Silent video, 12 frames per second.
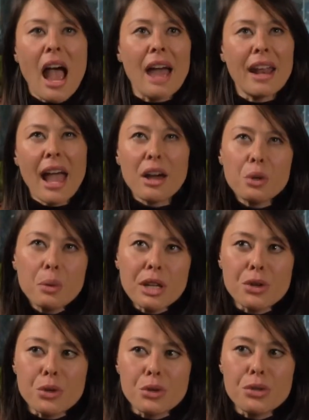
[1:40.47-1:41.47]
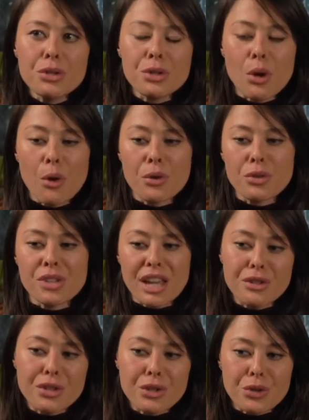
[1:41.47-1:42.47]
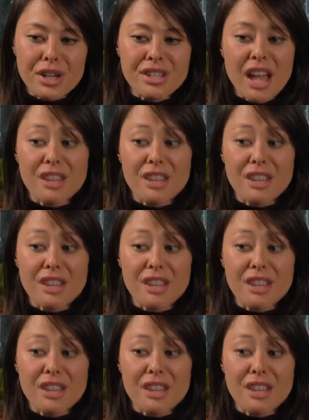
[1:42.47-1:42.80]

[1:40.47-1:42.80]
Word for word: and how do we use those industries